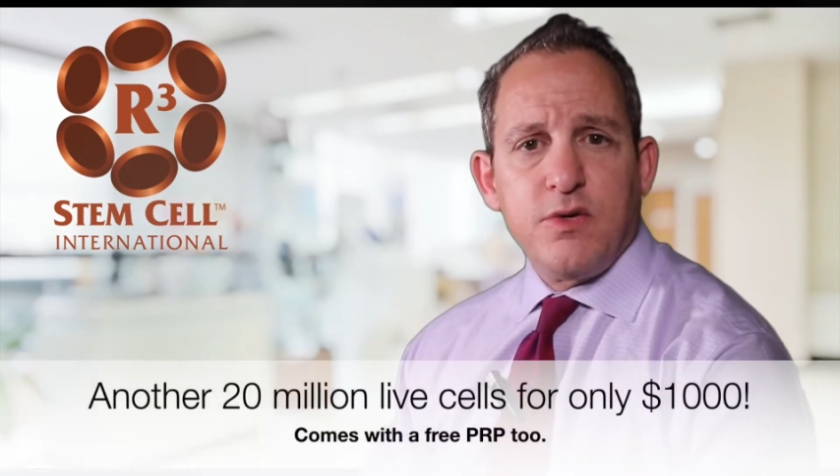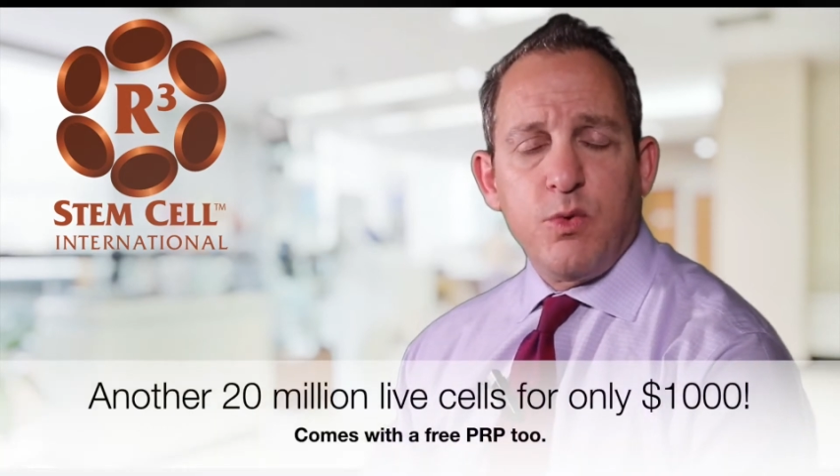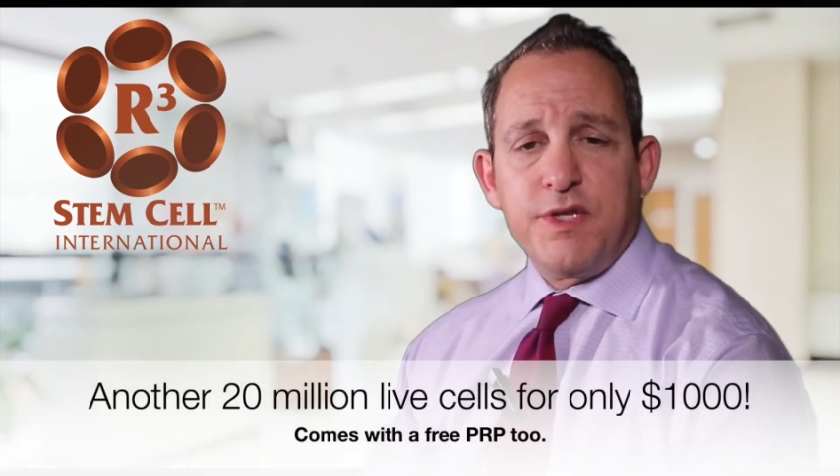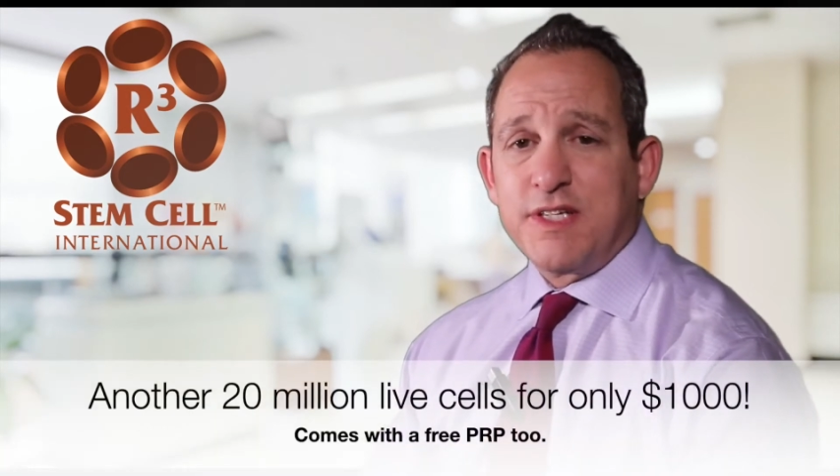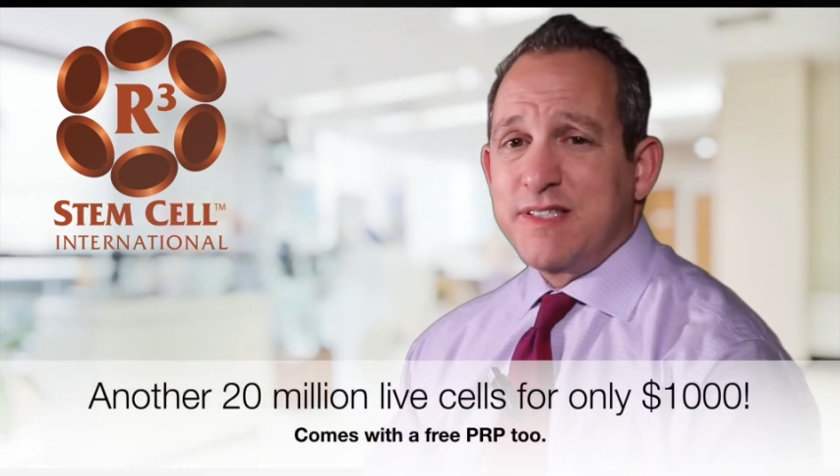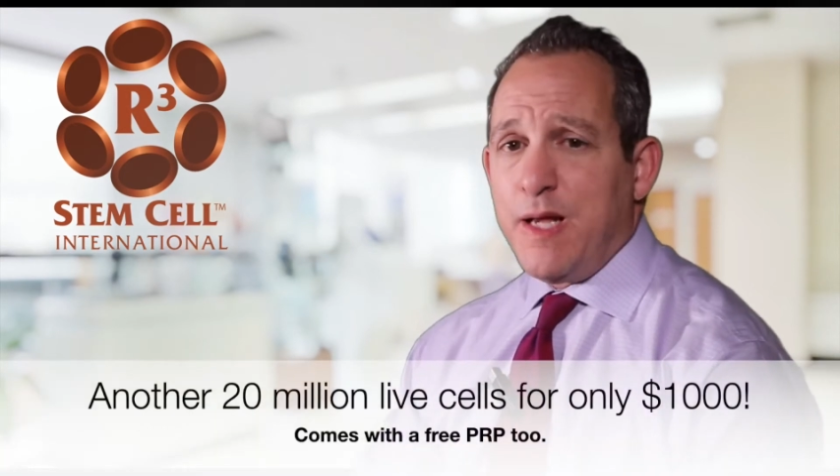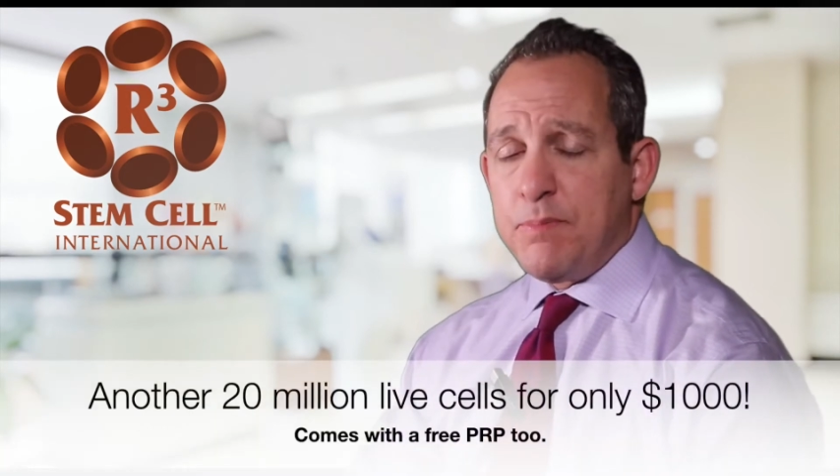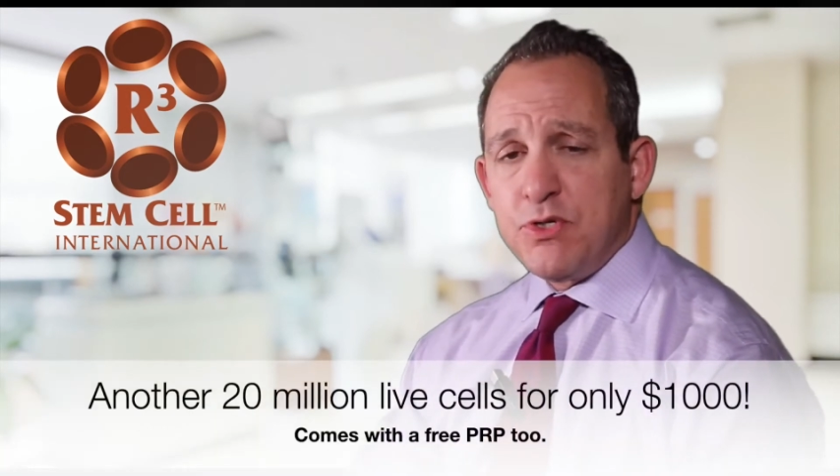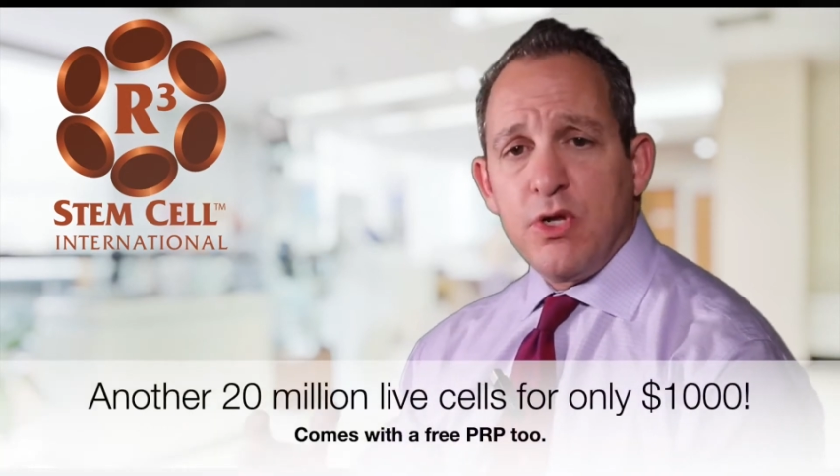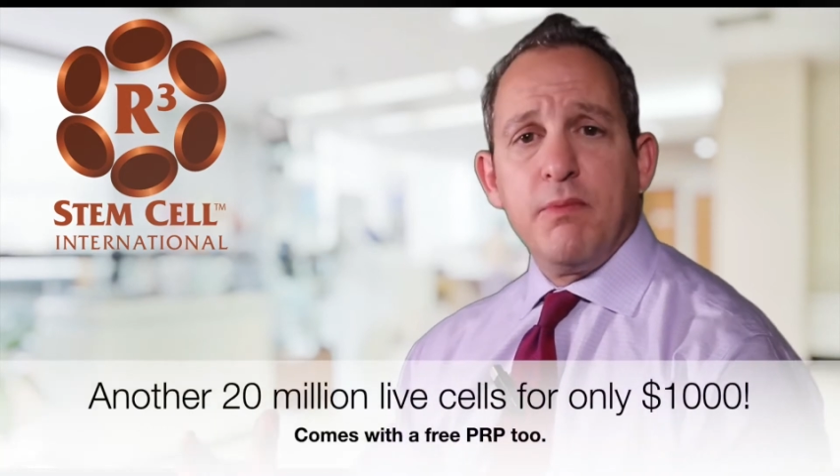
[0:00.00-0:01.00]
with
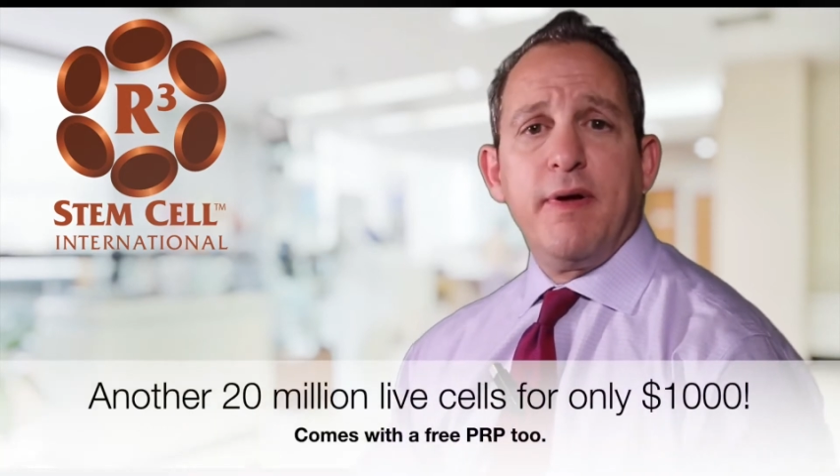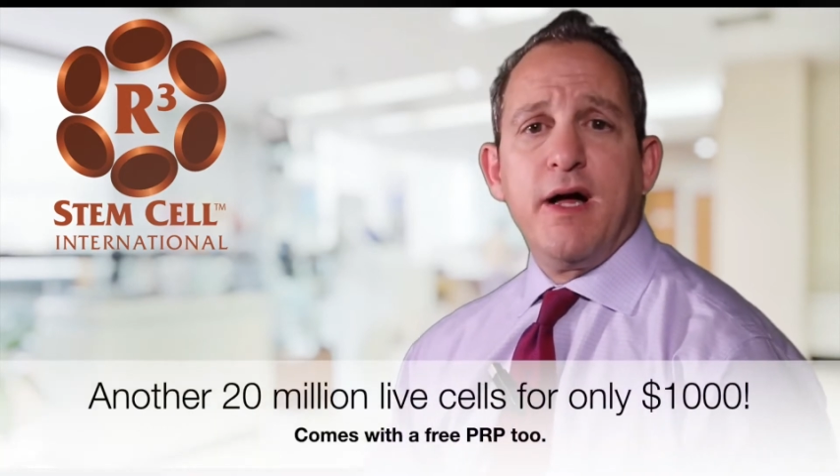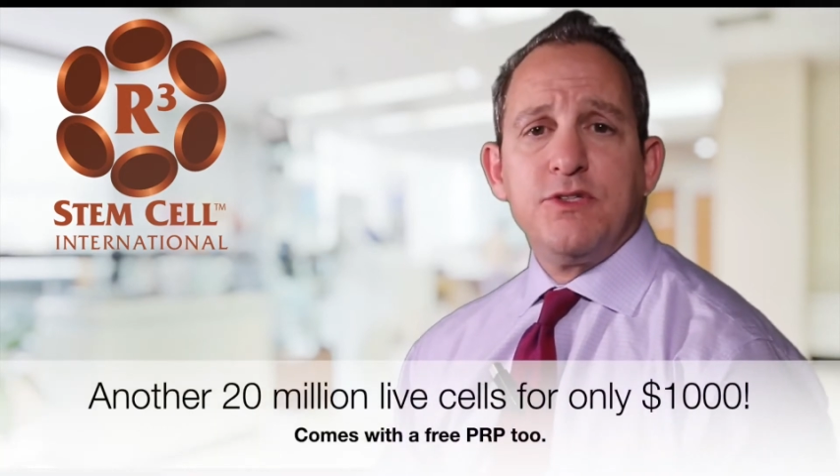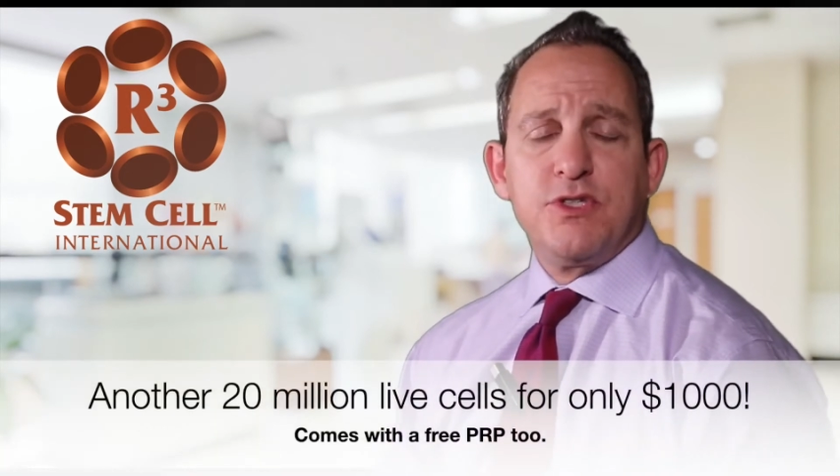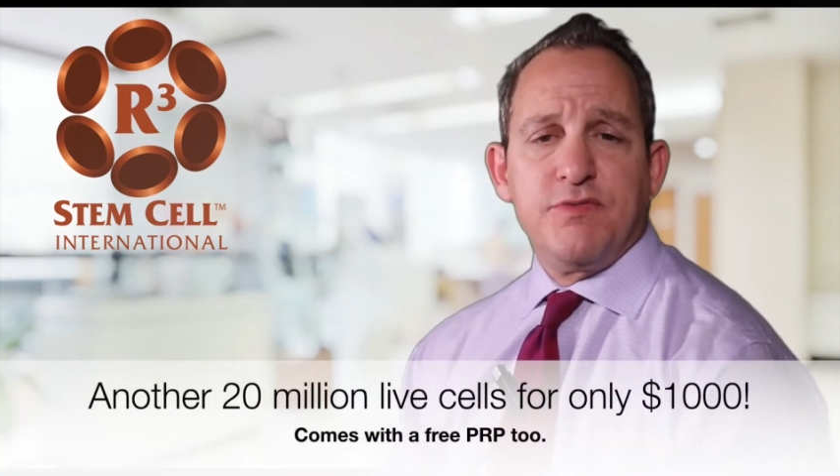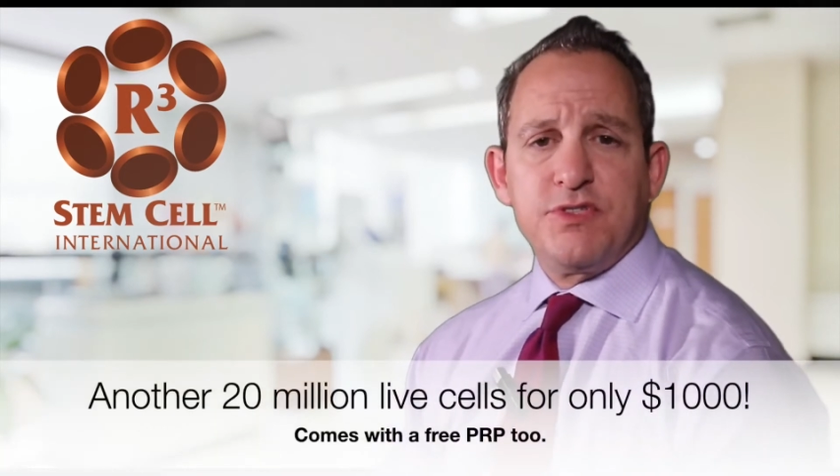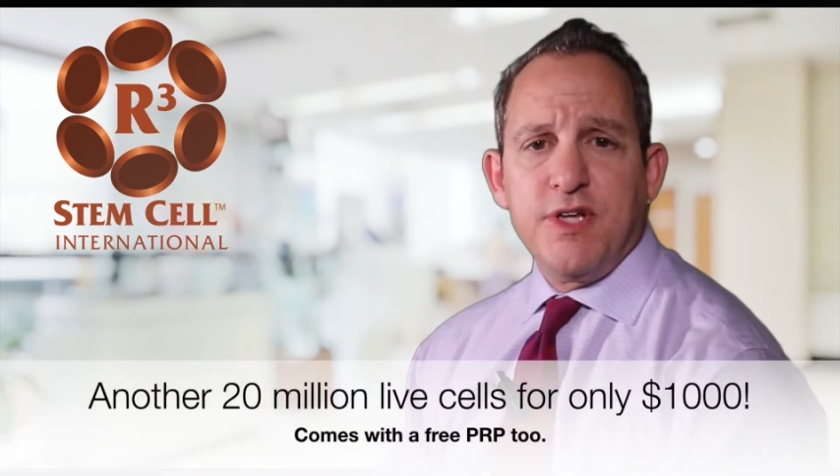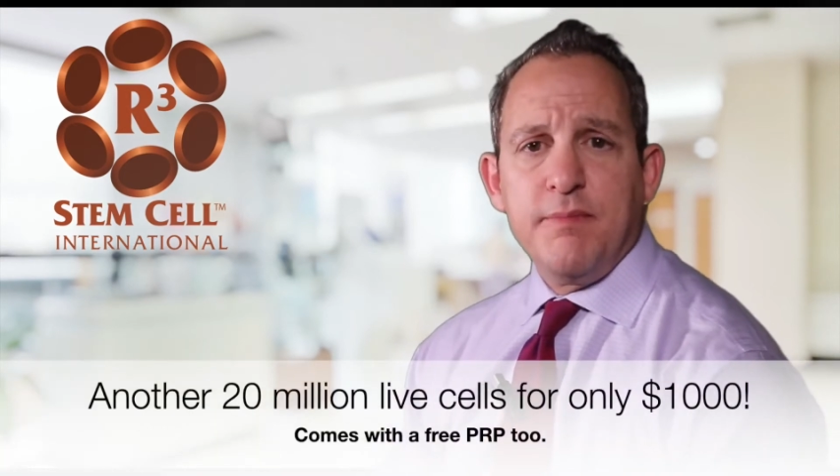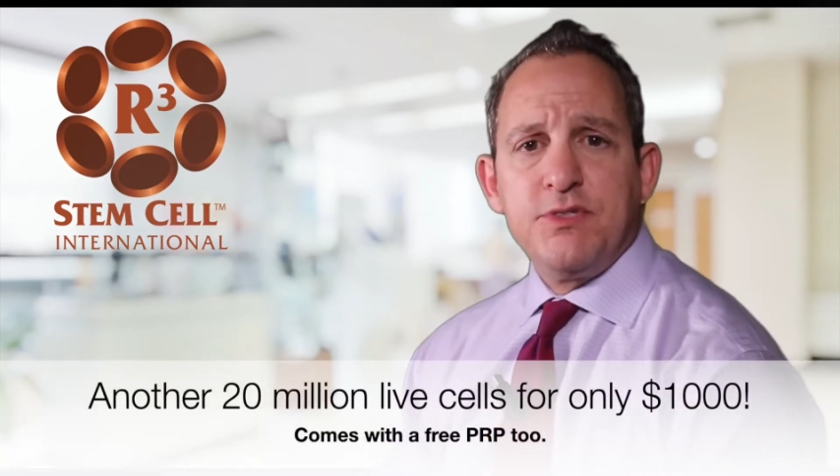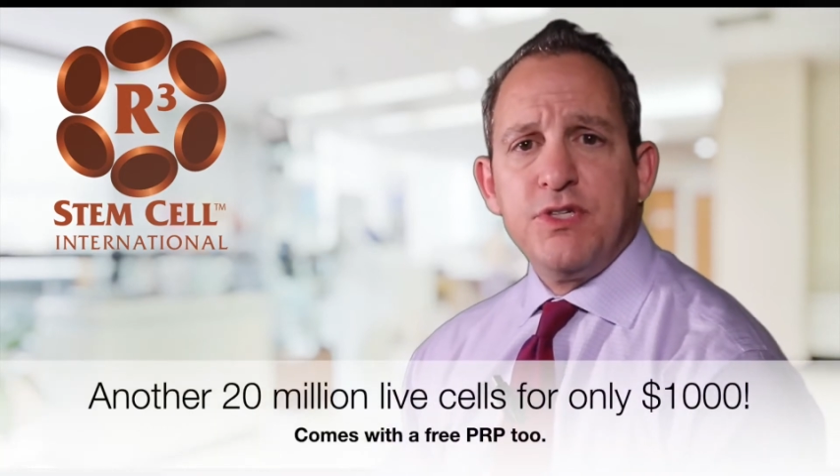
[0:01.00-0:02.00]
exceptional amounts of
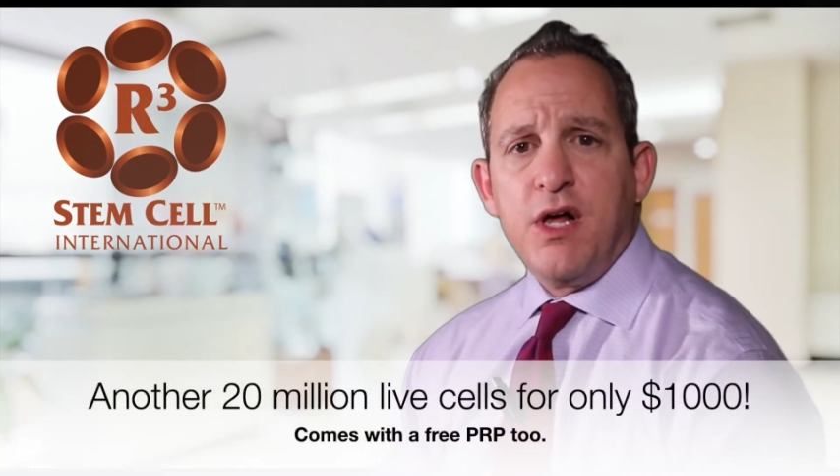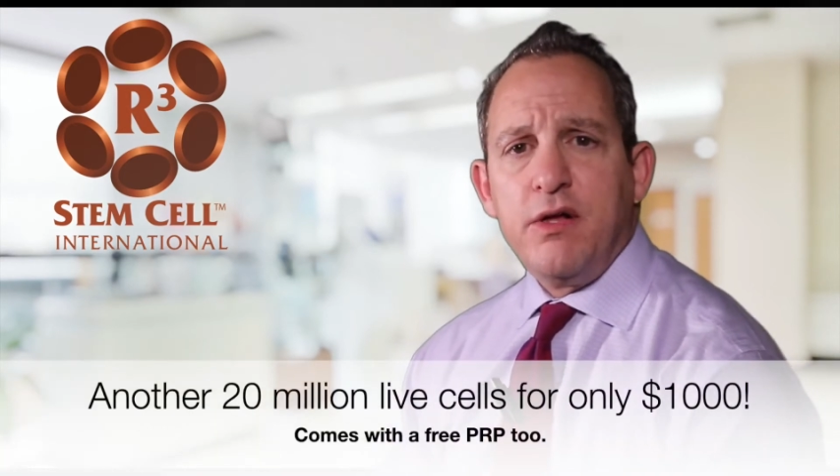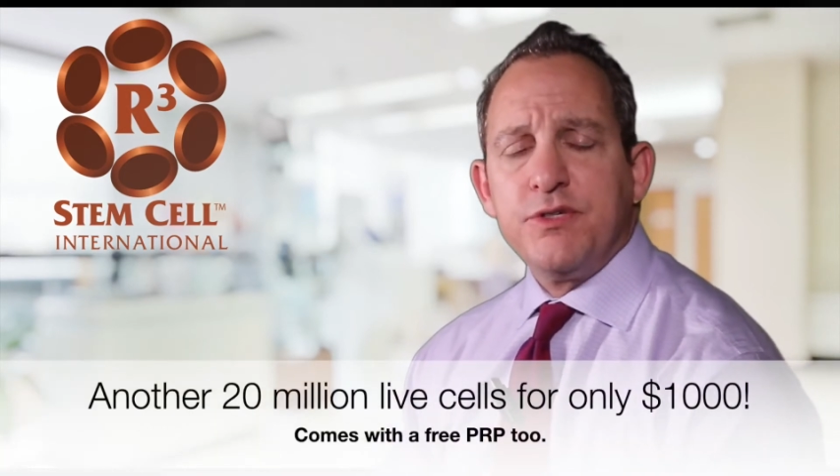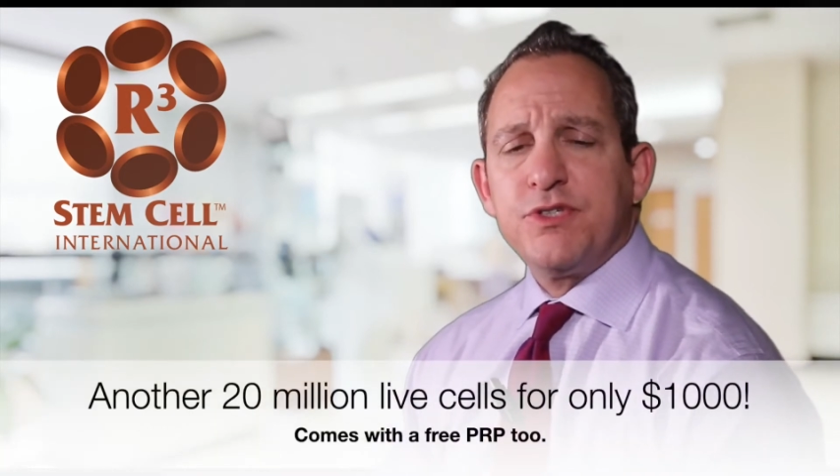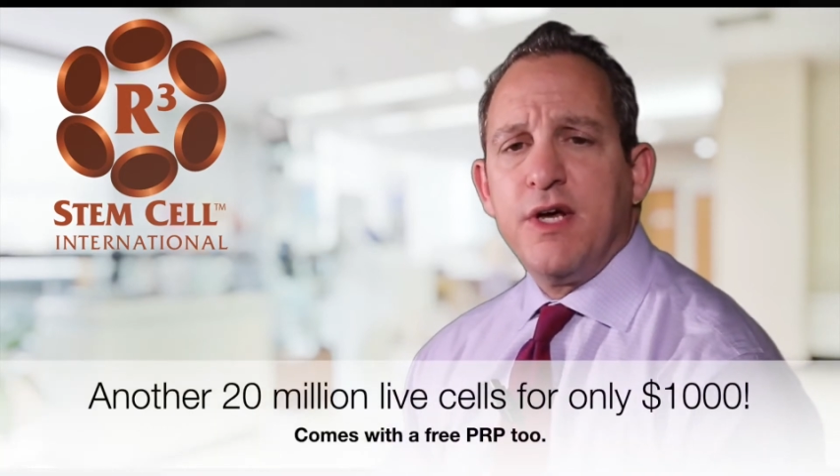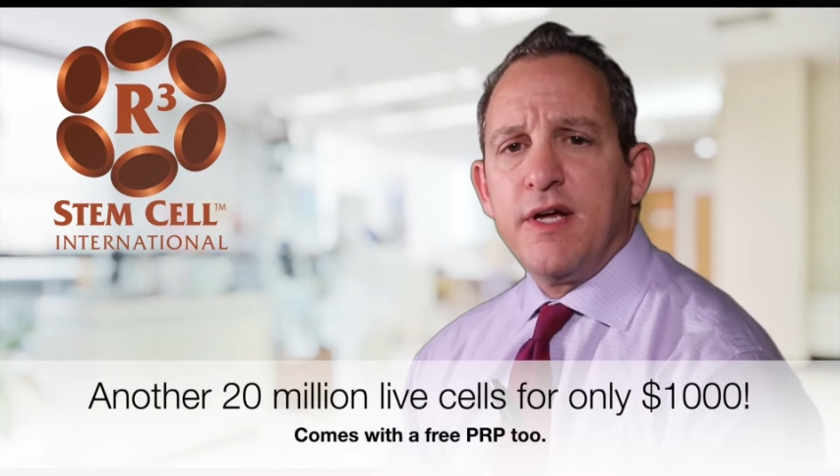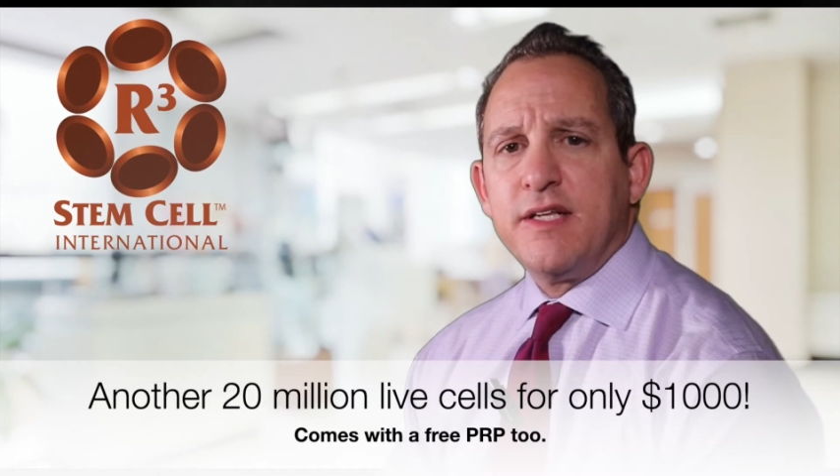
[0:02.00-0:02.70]
stem cells,